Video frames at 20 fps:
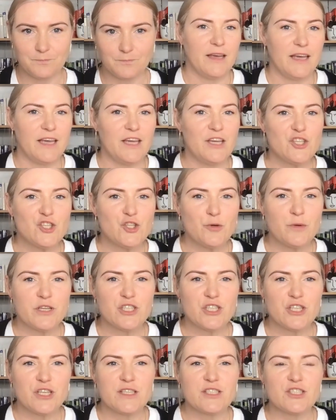
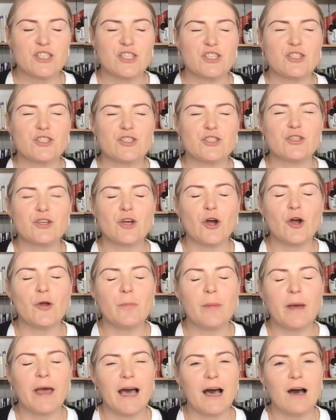Intuition is just so
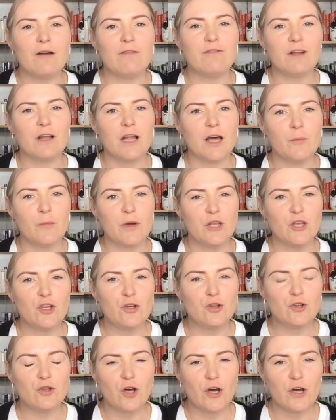powerful. And when
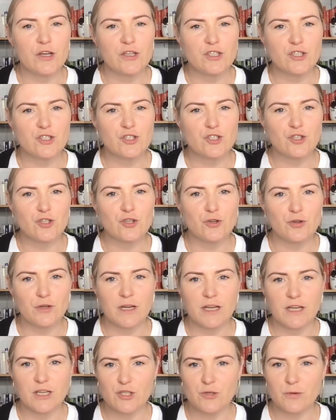you learn to tune
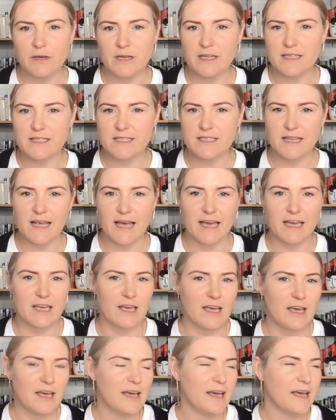into it, it's like
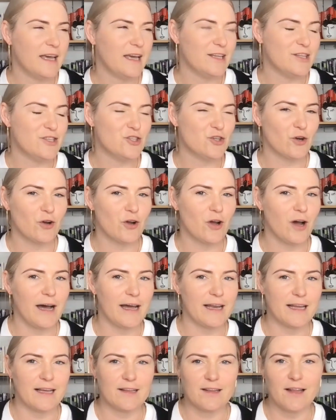it's your
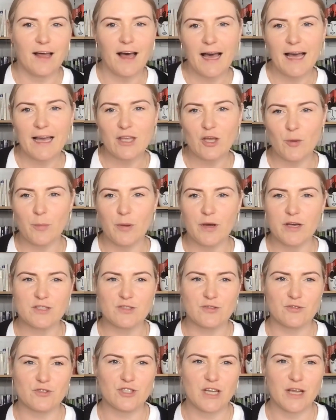guiding light, your
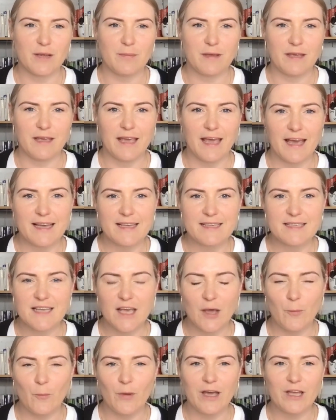personal GPS.
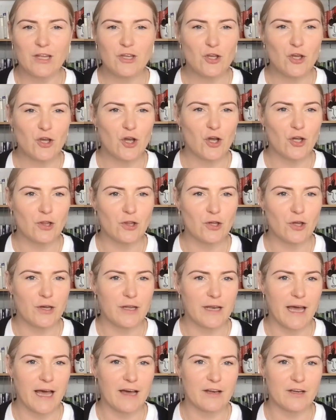And when you can learn
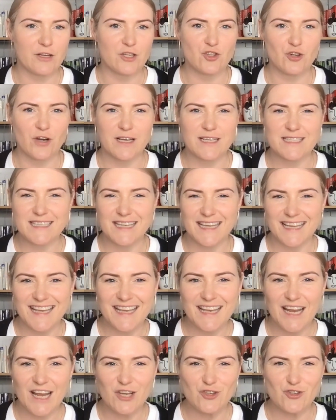how to trust
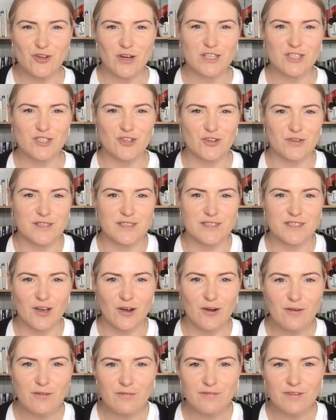it and trust
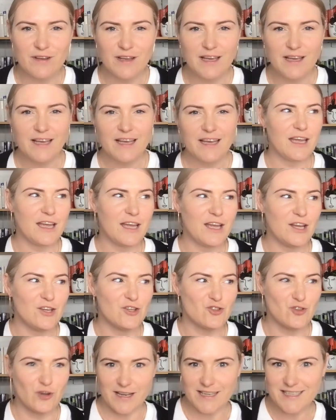yourself in
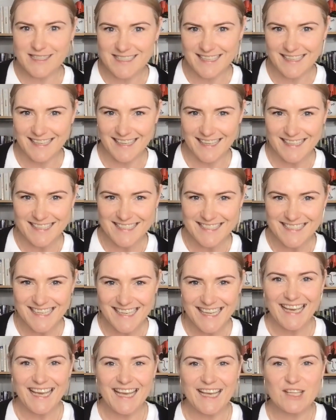trusting it,
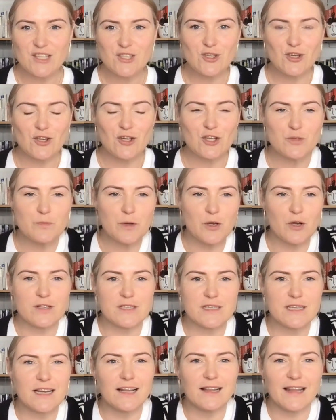it's huge because
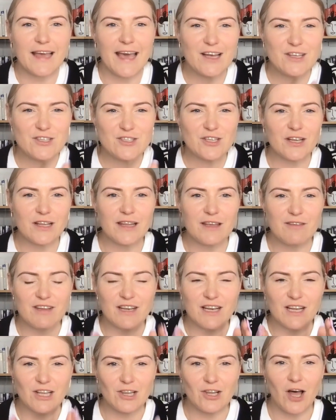it allows you to live in
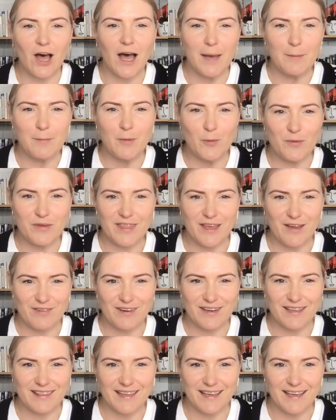alignment with
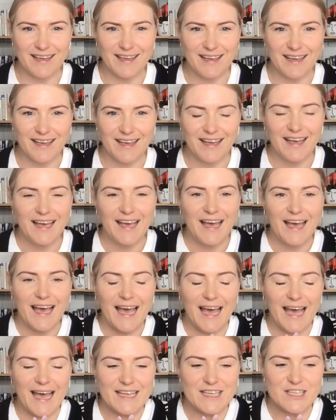everything.
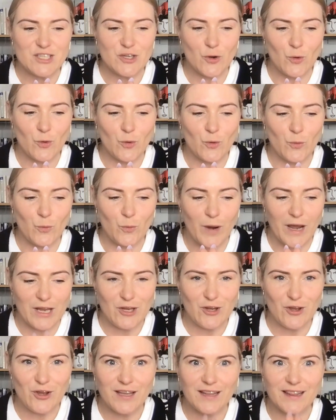And when
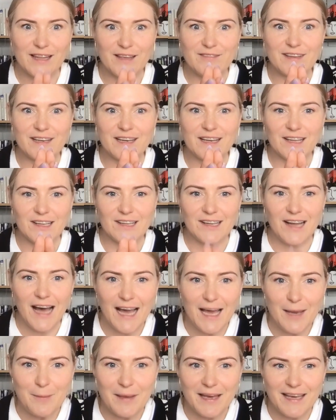you can live in
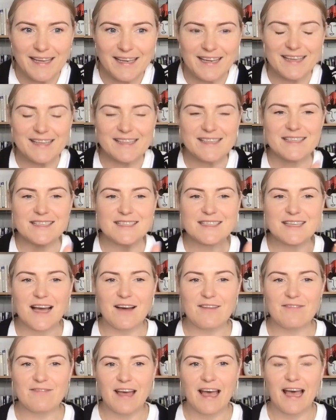alignment,
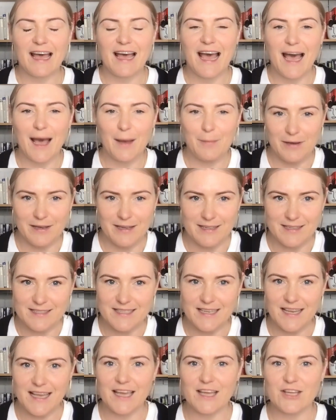stuff happens.
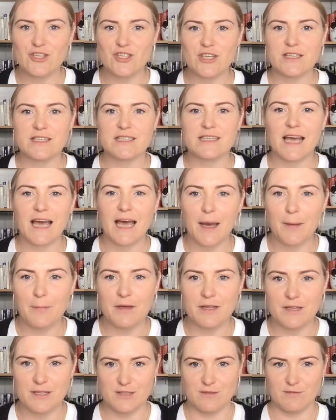It just
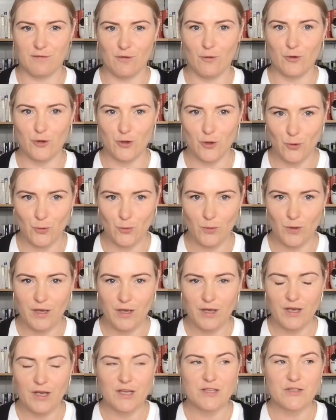happens for you.
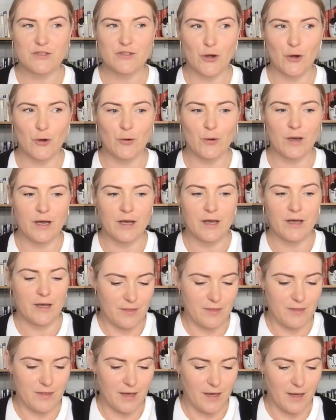So
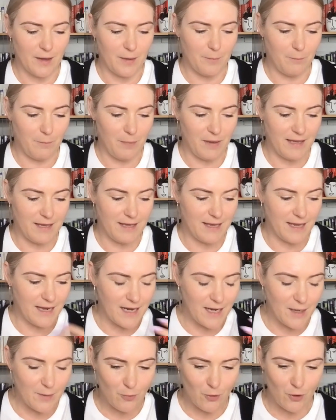the
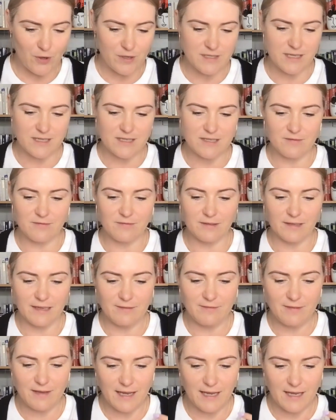beginning process of
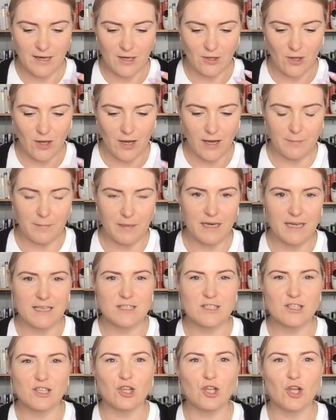living in alignment
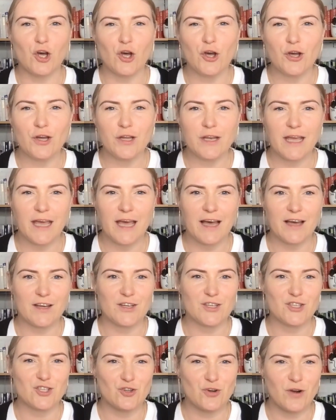is learning how to
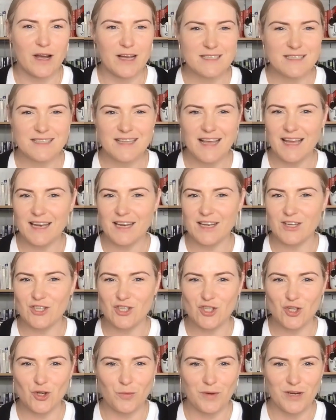trust that
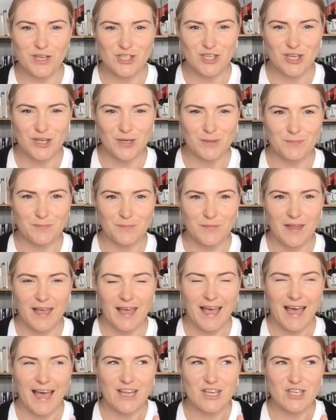intuition
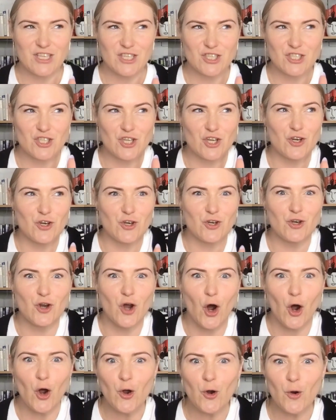and to
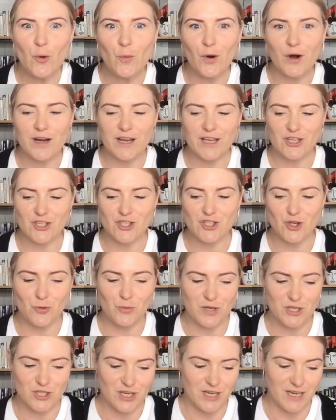know what
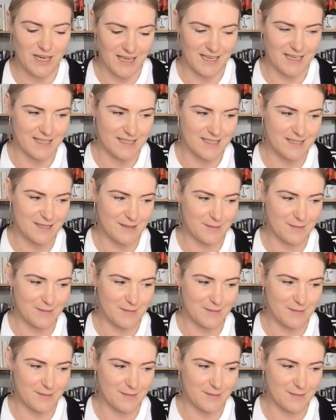intuition is.